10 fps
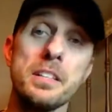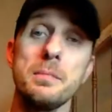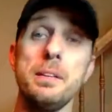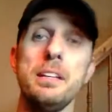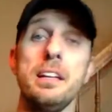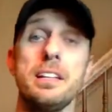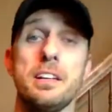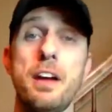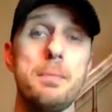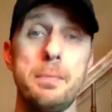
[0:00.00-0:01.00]
It could be like a
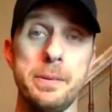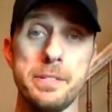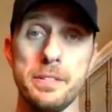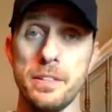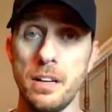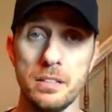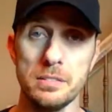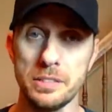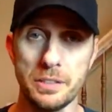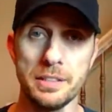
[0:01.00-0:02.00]
crappy picture and I'll
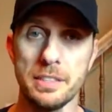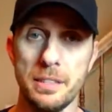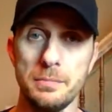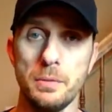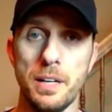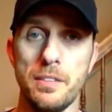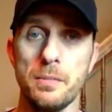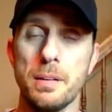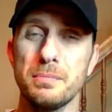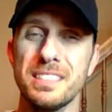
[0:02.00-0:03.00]
dress it up and do whatever.
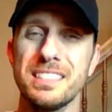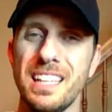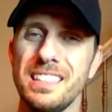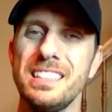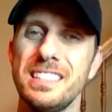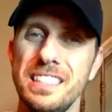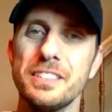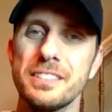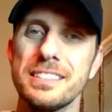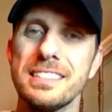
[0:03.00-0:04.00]
But I'm designing these
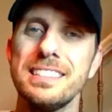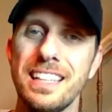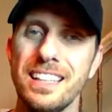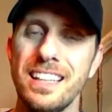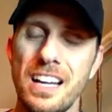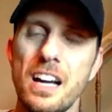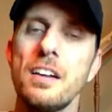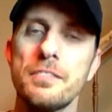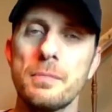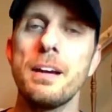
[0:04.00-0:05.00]
t-shirts to sell
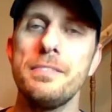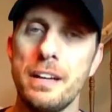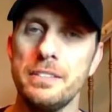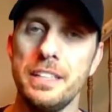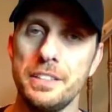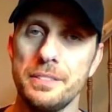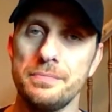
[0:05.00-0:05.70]
for my foundation